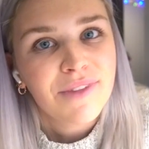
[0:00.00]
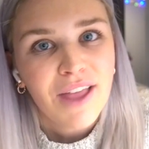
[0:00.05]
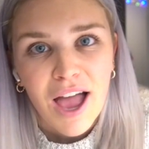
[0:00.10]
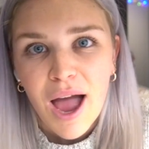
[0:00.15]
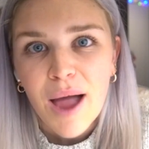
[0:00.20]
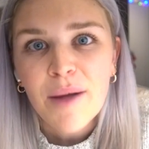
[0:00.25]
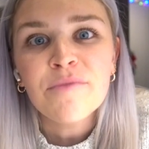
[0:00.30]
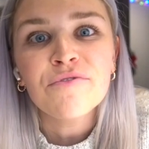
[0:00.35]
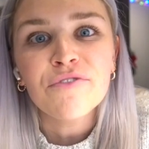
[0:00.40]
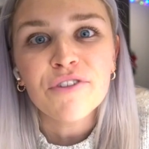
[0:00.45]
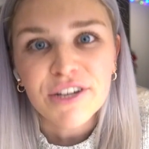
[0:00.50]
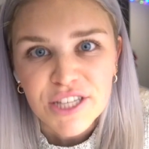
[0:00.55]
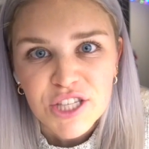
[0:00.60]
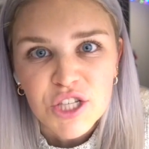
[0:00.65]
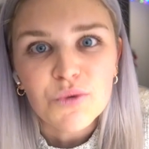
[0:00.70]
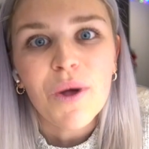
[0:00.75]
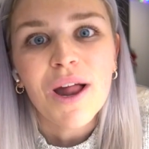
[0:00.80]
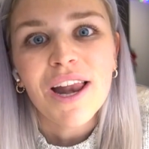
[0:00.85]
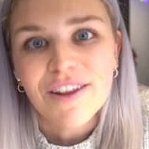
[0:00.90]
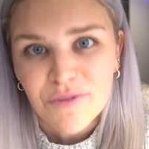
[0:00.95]
I'm freaking
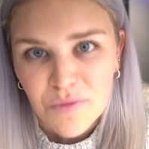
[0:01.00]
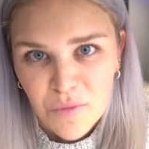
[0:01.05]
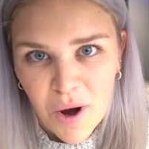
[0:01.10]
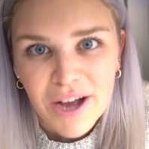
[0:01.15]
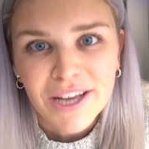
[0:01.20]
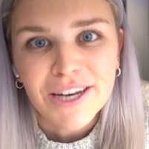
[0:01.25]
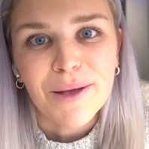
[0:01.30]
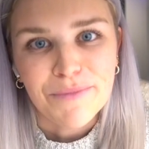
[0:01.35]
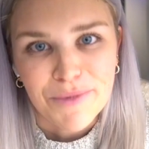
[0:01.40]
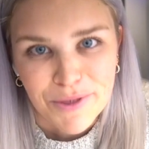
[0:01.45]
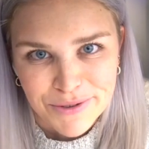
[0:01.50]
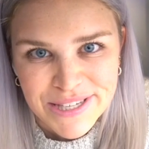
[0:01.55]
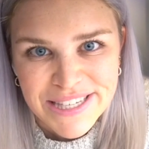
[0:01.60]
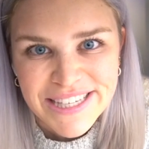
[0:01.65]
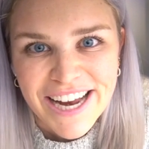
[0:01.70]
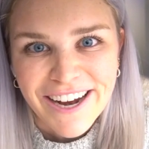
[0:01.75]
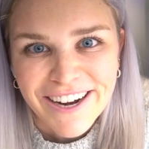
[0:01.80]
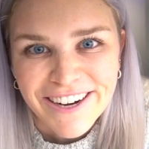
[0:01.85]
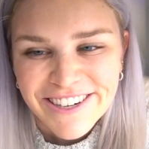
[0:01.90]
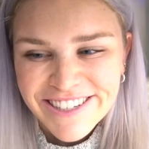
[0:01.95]
sweaty from walking up those
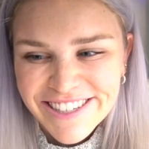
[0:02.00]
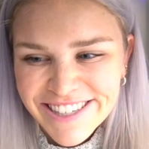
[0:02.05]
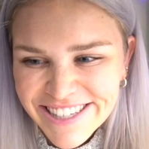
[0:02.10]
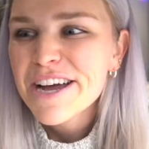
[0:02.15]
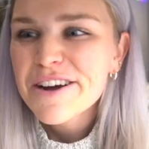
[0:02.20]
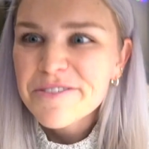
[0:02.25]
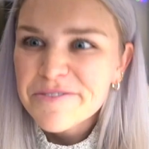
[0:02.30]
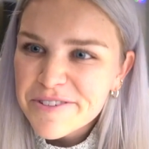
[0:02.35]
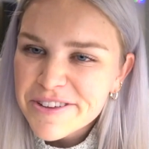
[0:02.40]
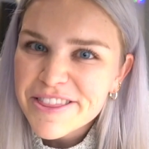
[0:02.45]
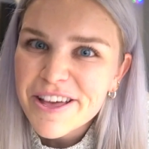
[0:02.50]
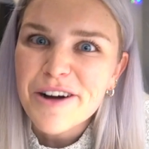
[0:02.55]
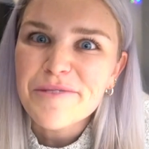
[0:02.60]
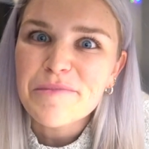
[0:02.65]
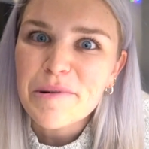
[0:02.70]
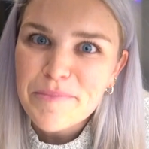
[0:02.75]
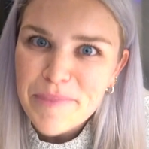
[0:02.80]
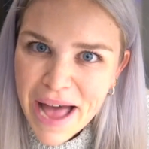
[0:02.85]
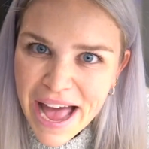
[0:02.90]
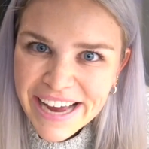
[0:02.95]
stairs with all
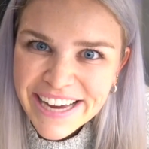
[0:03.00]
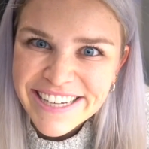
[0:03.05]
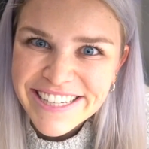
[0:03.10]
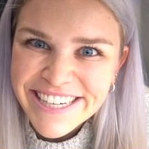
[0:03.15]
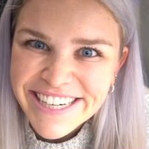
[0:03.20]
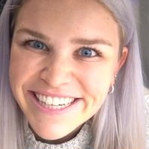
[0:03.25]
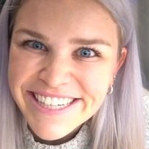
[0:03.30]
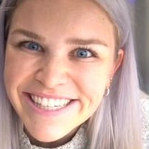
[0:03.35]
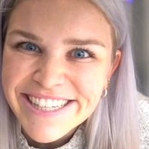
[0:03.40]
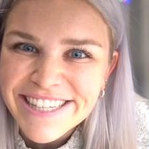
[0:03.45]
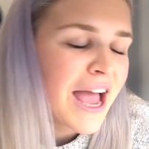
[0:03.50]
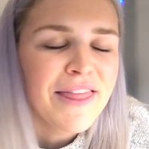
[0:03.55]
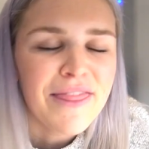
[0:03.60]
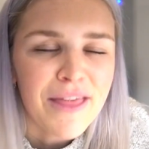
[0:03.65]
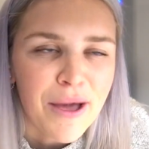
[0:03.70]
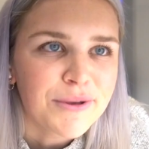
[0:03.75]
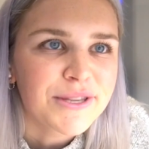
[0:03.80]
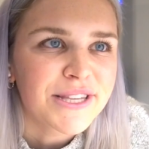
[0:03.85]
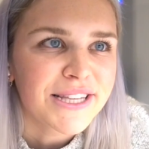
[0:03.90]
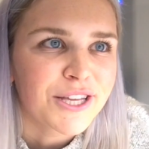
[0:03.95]
my packages. And
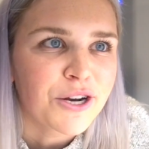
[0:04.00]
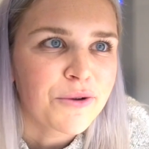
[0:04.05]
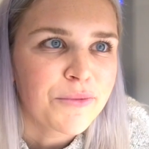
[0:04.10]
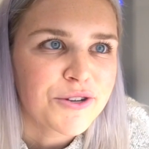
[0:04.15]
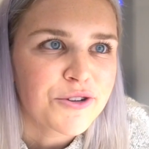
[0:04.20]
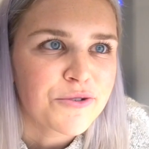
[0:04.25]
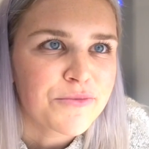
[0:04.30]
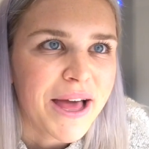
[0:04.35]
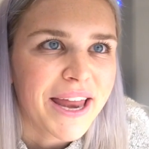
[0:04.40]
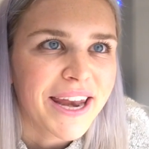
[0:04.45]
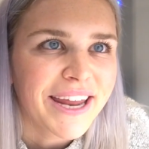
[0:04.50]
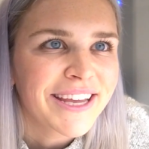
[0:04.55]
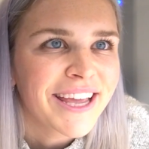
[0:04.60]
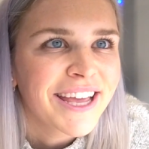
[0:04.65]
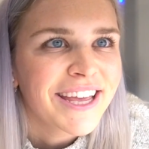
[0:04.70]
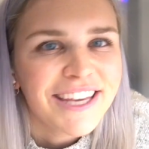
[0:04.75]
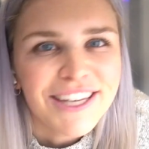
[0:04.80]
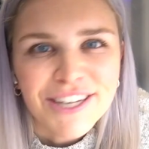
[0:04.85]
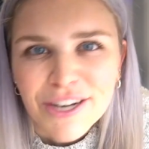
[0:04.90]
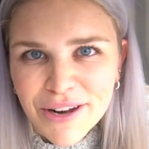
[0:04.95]
that was a little bit dramatic.
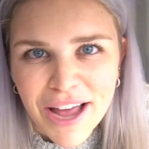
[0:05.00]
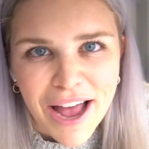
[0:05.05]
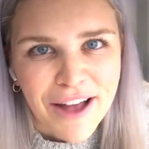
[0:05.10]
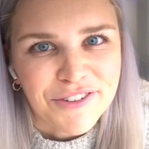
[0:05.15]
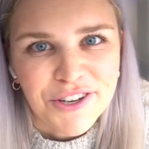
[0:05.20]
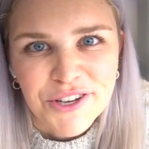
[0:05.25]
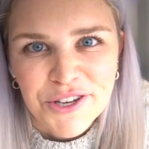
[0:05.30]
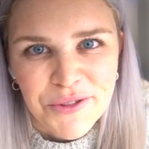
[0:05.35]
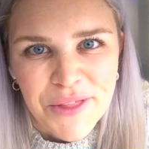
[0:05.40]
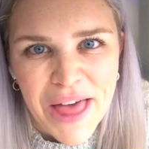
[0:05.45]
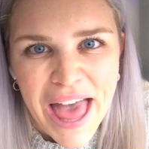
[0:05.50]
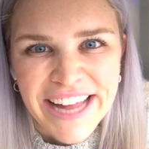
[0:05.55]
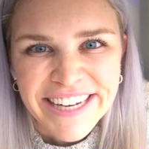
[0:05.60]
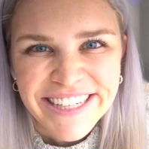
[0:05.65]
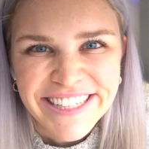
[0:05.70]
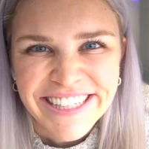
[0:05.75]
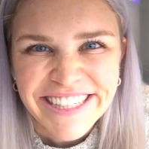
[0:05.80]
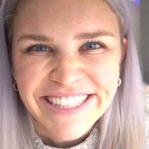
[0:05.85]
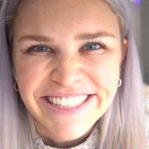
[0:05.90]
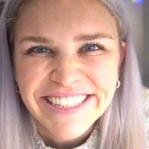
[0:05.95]
You don't have to do
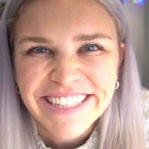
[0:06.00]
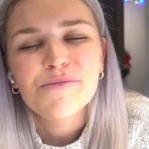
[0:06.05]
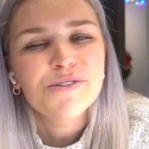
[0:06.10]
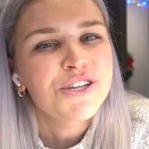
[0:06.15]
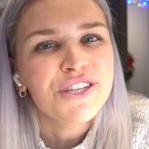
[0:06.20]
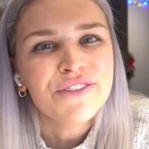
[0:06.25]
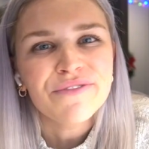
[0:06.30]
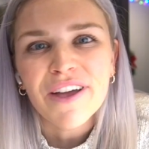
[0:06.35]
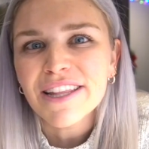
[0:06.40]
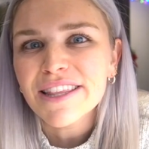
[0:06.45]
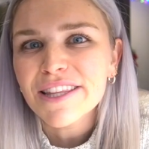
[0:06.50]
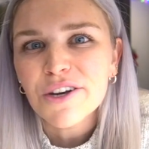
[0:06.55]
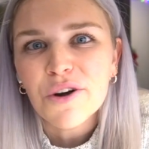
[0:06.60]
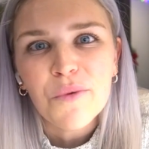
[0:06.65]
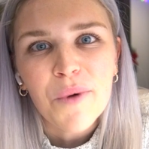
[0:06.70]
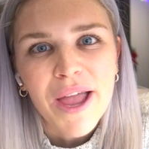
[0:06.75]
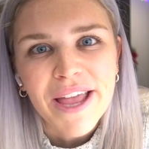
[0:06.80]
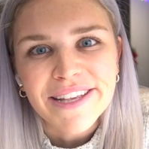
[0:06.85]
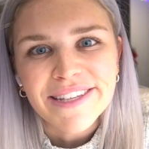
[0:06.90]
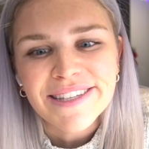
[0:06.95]
that. But just find little
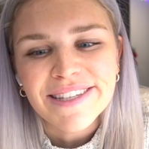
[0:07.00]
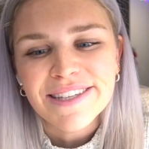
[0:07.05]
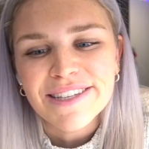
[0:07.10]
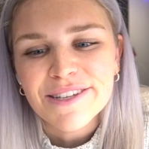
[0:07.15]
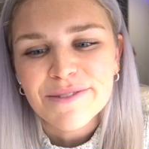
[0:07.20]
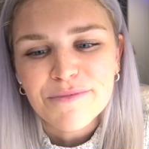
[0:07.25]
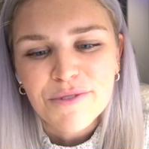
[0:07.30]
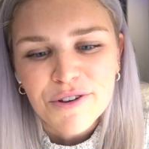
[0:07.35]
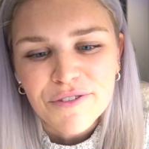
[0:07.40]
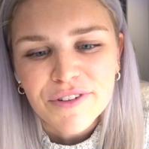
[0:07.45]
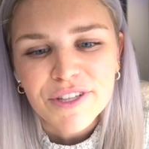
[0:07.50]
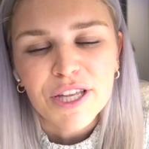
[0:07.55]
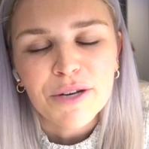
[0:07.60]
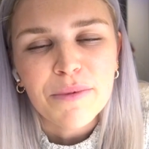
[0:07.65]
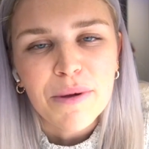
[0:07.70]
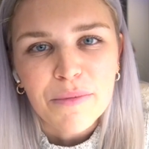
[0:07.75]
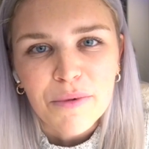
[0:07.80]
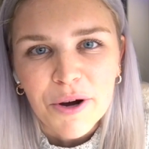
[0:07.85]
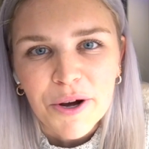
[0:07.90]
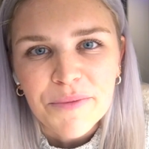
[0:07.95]
ways to move a little
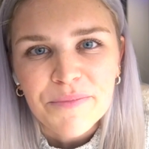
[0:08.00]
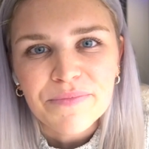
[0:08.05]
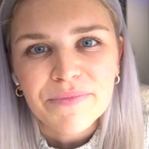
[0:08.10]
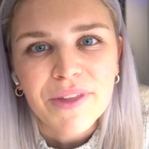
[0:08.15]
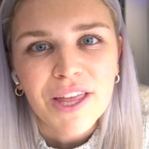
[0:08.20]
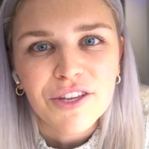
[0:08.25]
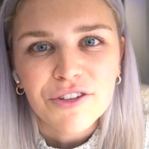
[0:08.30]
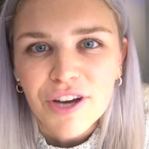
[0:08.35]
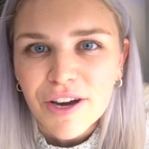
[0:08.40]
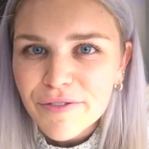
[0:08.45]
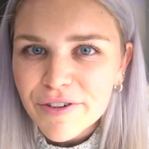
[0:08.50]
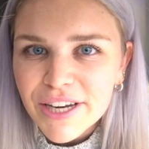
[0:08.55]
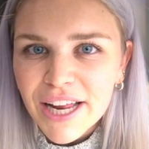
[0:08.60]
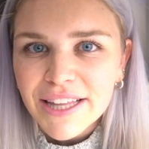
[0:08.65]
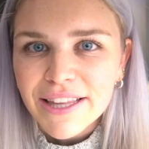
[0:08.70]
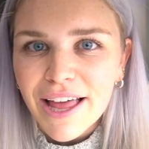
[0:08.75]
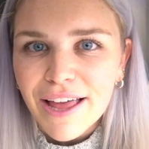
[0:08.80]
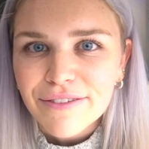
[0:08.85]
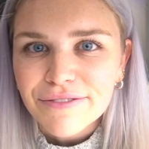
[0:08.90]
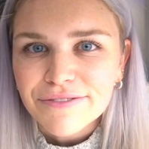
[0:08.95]
bit more in your everyday
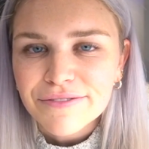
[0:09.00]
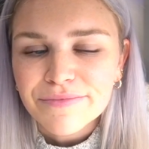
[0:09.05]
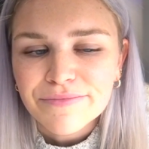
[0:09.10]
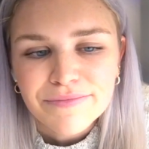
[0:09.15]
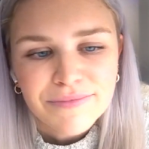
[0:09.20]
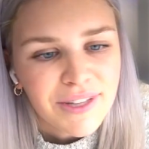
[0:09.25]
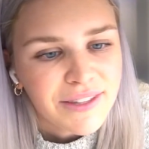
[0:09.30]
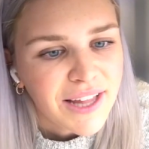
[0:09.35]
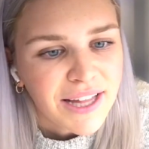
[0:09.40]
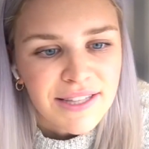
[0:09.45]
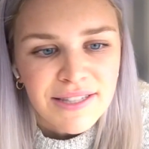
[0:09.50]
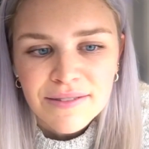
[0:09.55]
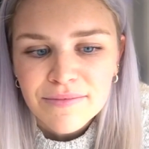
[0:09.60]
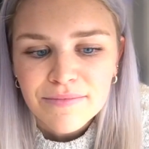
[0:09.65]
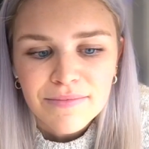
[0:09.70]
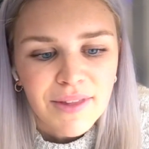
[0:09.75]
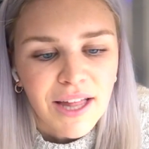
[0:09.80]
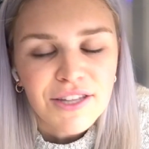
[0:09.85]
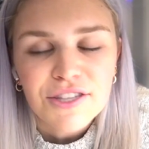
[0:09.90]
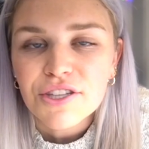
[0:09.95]
life. And
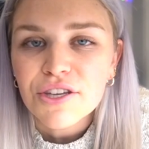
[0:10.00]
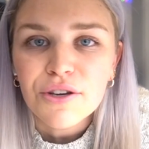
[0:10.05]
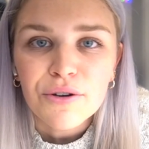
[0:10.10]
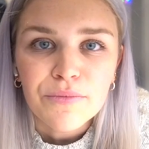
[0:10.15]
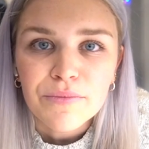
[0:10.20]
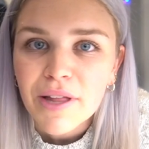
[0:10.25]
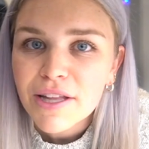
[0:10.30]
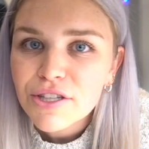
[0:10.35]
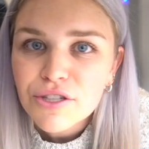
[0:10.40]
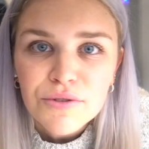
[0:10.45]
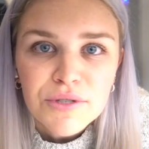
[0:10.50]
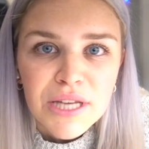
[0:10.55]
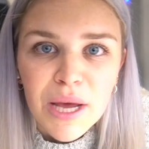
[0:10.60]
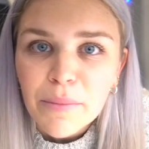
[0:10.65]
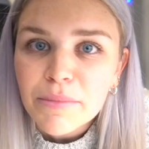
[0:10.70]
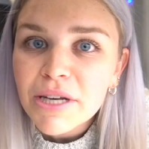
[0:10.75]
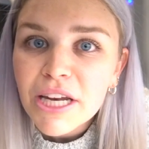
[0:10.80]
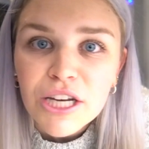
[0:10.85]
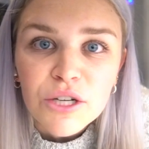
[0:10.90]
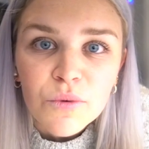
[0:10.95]
that's you. That's you
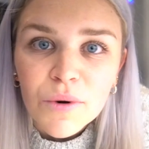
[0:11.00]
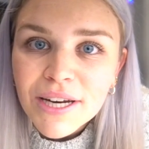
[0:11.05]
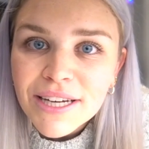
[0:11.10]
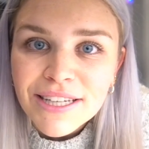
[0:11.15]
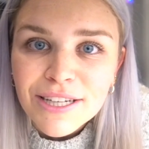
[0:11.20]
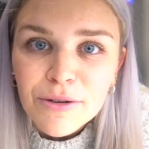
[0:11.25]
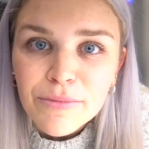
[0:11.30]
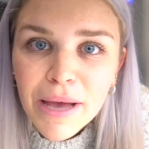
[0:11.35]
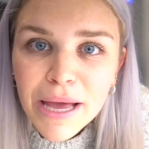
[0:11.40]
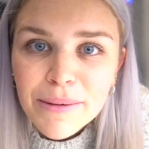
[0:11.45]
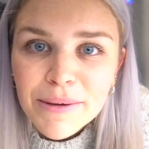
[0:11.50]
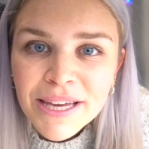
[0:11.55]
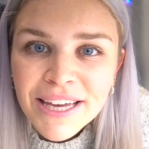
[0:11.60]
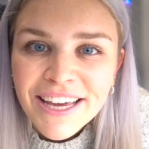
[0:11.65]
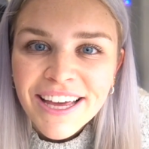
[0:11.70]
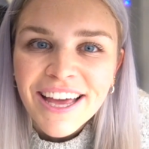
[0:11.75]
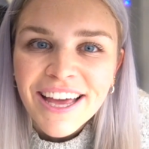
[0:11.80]
stepping into 22, baby.